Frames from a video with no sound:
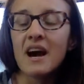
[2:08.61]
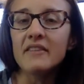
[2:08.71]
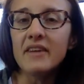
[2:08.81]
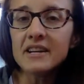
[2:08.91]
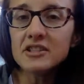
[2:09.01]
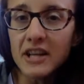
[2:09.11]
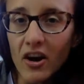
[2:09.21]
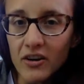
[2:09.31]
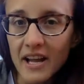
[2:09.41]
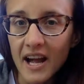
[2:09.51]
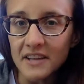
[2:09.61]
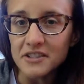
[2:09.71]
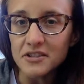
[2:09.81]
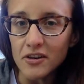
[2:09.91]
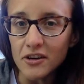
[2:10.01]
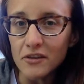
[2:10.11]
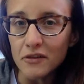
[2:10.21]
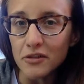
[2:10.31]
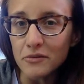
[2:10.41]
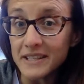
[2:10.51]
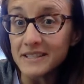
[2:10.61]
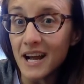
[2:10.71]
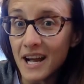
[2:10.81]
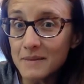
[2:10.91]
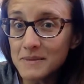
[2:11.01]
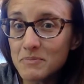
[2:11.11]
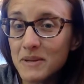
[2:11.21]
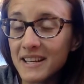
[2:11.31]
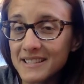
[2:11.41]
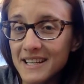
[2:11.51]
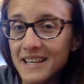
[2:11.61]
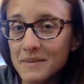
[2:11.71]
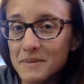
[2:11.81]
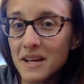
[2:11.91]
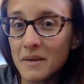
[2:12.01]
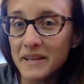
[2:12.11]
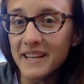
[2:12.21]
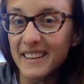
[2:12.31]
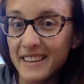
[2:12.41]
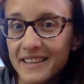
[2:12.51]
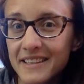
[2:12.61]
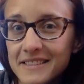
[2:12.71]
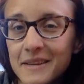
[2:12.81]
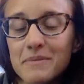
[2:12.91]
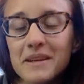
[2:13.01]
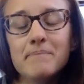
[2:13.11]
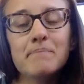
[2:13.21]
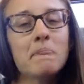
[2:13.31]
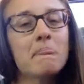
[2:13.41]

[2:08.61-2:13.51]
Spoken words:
I've actually already had to start it over 3 times because he keeps coming in and needing something.